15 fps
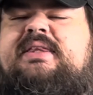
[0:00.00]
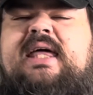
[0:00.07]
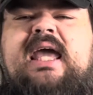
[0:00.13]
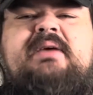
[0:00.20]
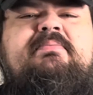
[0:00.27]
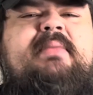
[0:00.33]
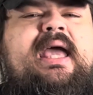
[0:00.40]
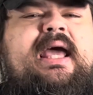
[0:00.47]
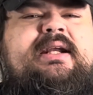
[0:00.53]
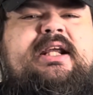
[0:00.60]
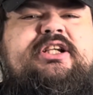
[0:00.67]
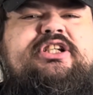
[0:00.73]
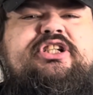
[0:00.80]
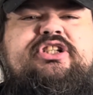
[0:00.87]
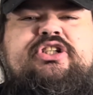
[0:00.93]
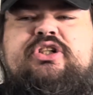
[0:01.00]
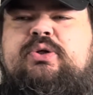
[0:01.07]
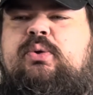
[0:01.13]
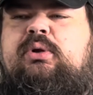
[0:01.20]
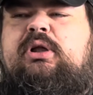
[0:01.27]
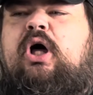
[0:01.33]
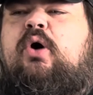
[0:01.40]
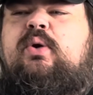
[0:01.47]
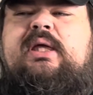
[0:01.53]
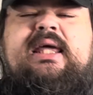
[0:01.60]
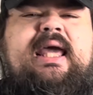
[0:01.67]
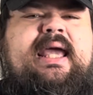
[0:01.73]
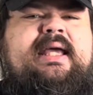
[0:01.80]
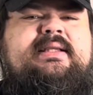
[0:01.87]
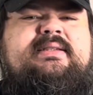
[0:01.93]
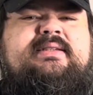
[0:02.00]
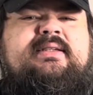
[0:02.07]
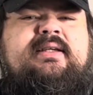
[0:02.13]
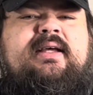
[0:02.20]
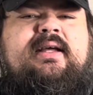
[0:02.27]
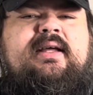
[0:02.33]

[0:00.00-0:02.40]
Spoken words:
they managed to locate